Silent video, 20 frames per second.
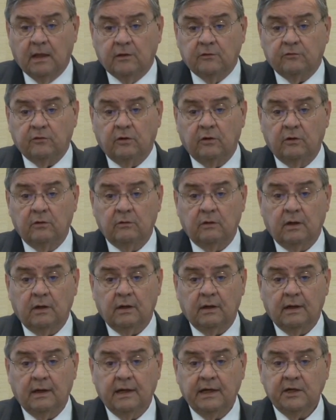So
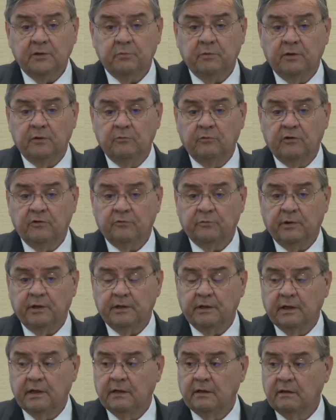uh, Eichmann was my
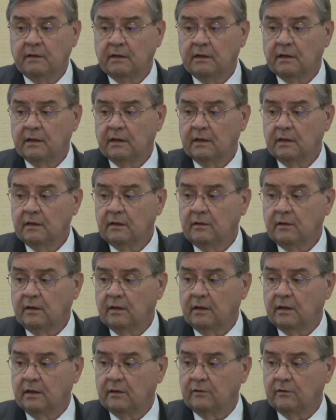day-to-day -day,